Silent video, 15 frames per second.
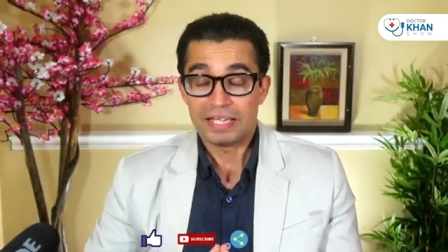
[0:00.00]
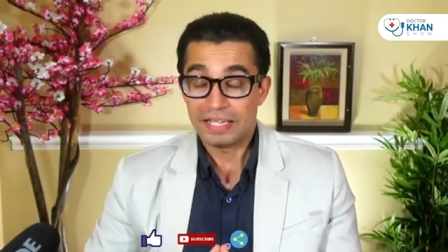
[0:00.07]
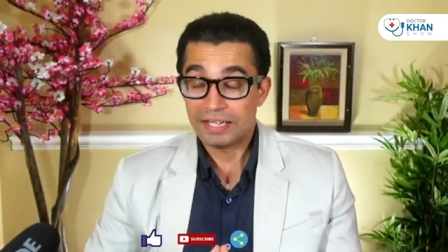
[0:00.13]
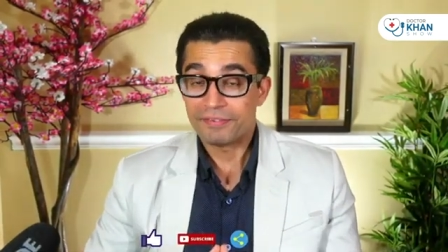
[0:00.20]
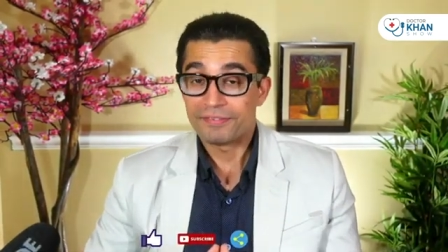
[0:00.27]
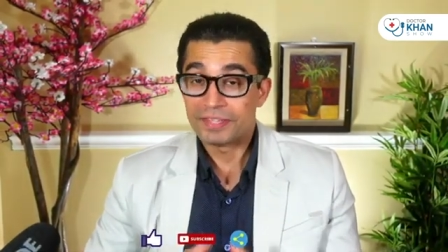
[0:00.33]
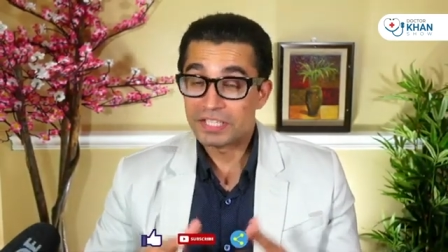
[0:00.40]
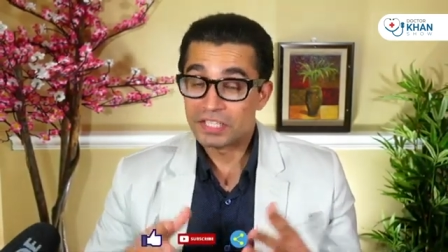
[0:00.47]

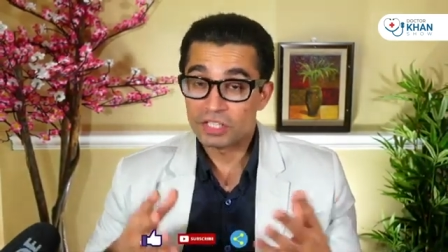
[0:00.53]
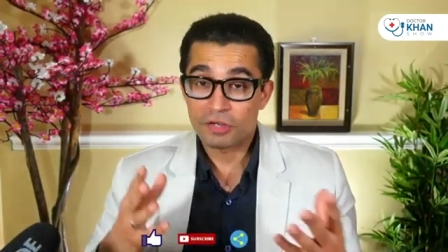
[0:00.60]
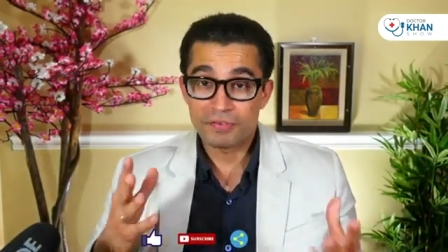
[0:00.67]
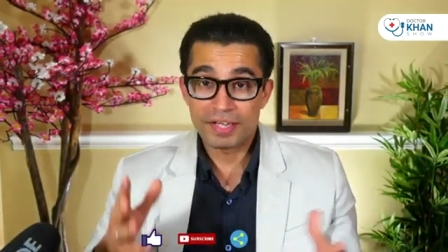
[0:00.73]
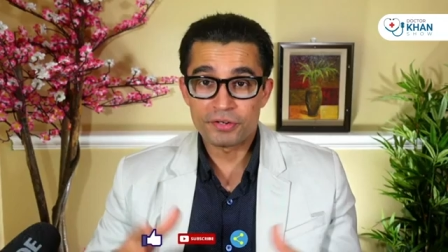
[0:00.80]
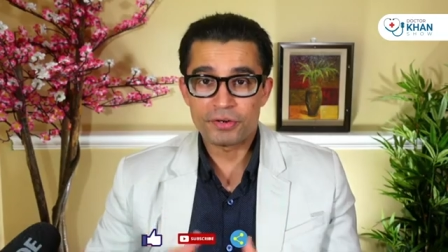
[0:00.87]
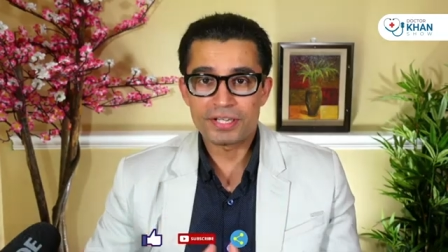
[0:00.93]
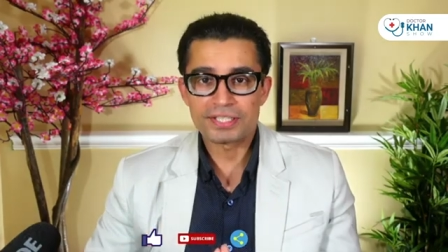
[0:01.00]
If this is of
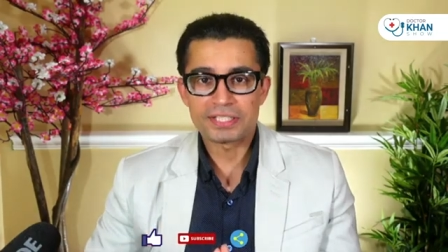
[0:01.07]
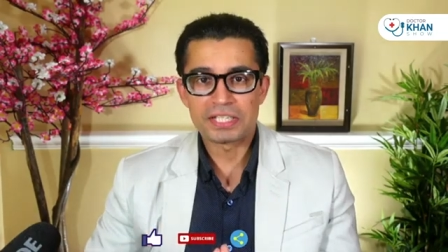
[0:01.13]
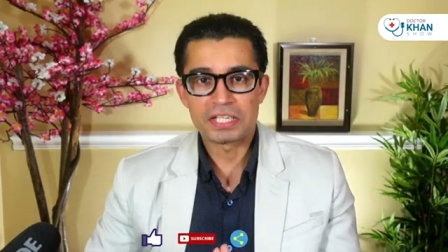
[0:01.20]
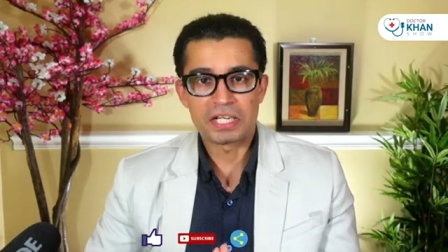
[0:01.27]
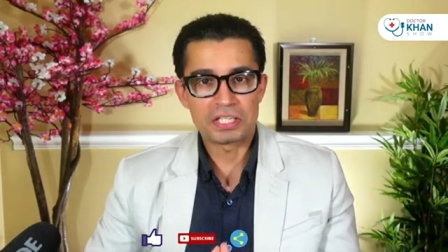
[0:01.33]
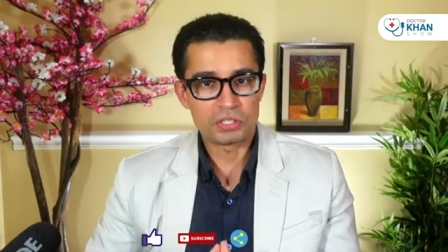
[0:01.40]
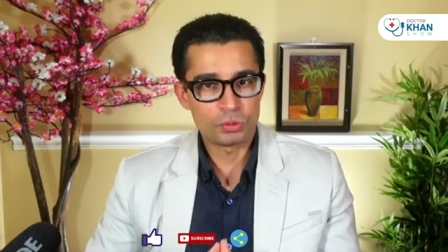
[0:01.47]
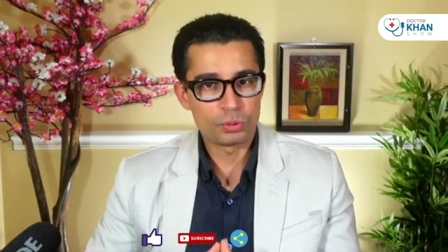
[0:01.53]
interest,
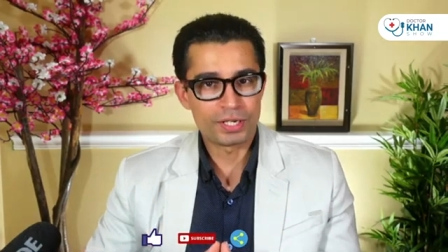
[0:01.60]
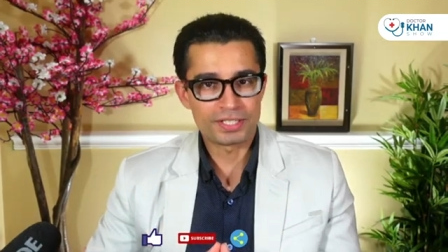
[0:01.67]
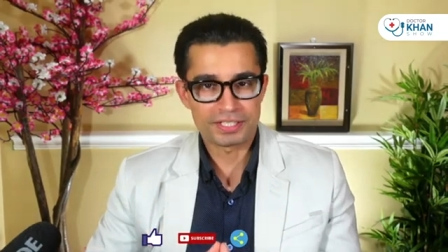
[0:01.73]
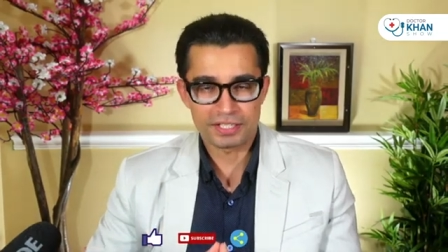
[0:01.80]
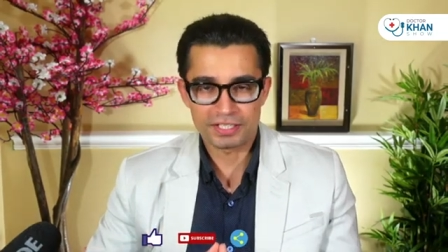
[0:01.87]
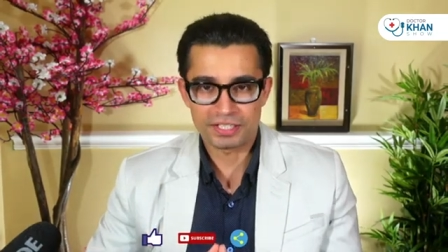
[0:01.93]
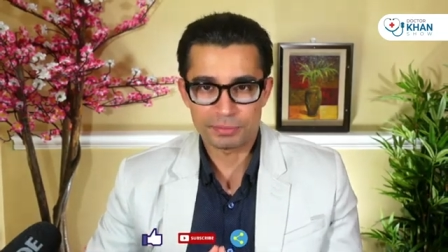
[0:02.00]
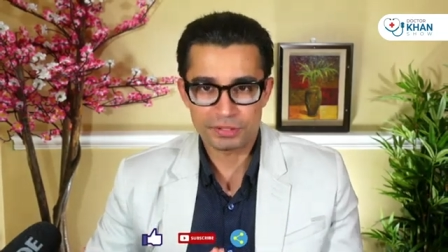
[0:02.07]
do
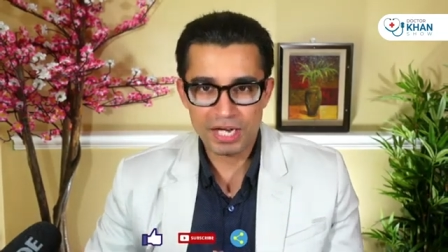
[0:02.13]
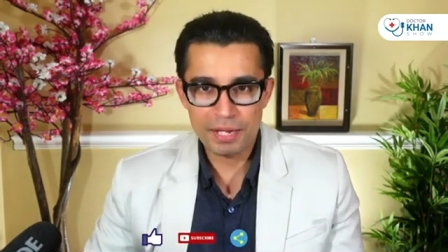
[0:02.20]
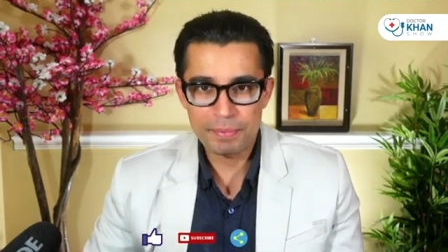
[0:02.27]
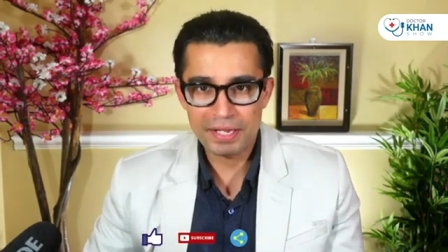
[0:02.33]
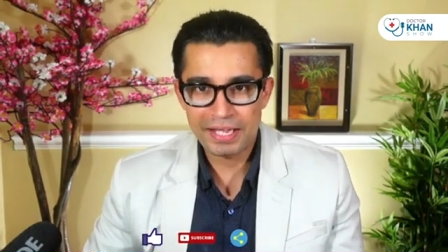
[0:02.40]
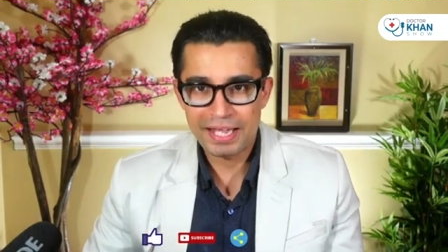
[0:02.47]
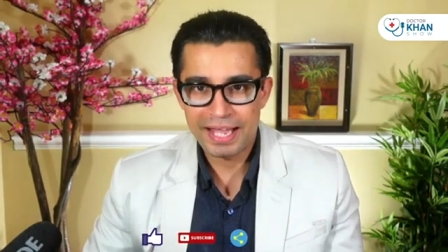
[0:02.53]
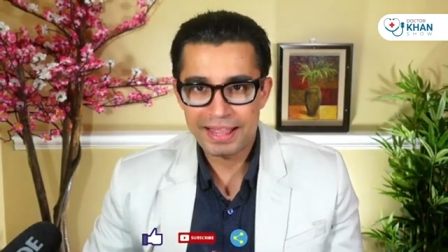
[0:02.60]
consider
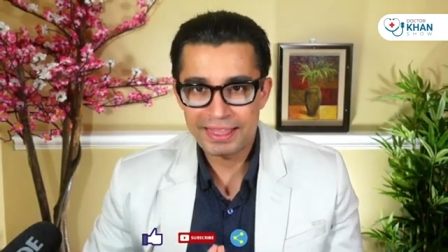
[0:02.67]
subscribing.